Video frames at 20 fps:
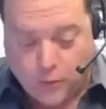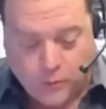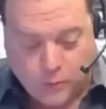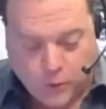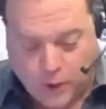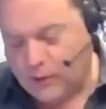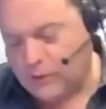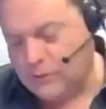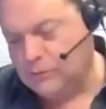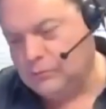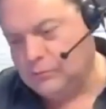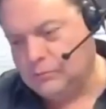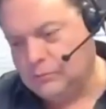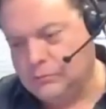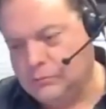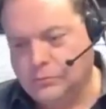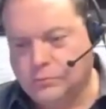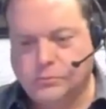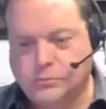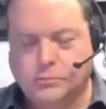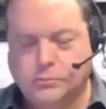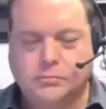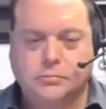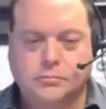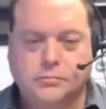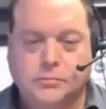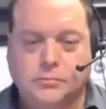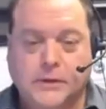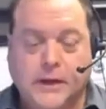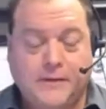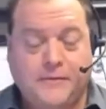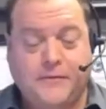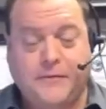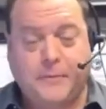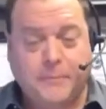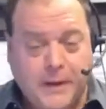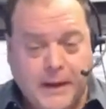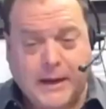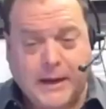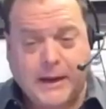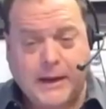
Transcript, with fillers: well, I, not know. for me,